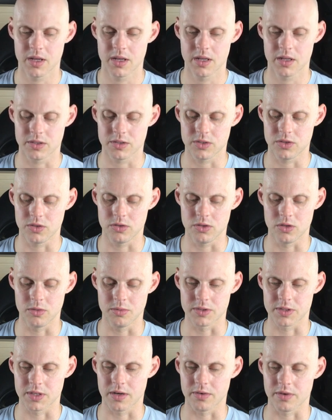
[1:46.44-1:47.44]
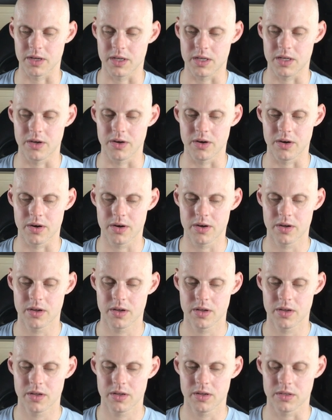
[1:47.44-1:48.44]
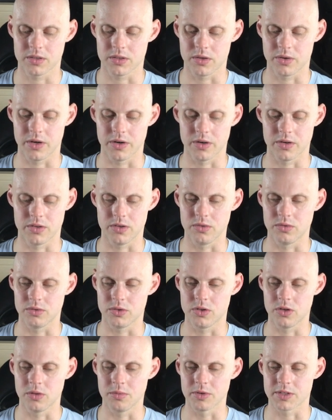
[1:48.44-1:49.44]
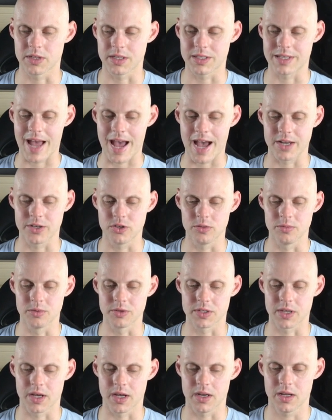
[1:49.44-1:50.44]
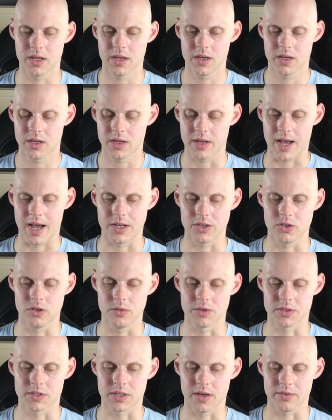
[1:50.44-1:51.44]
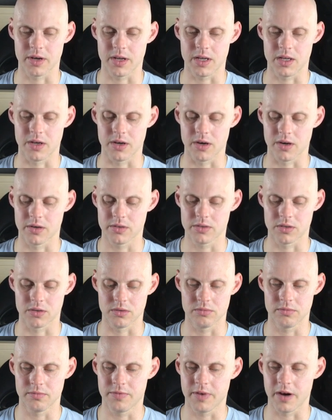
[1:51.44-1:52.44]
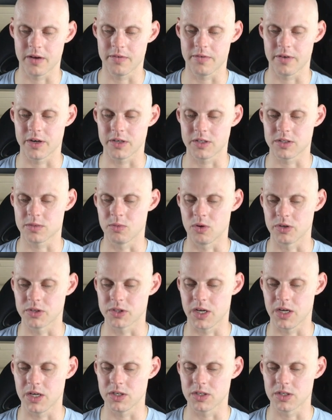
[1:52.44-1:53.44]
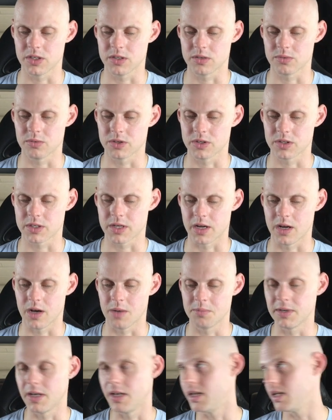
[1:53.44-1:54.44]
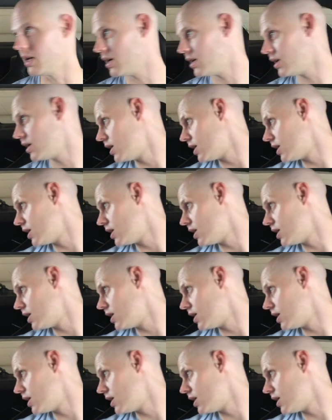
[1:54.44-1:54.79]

Let's do 2% right here. Let's go here and do 2%, add 2%, add 2% right here. So very, very small changes. We're just kind of updating it.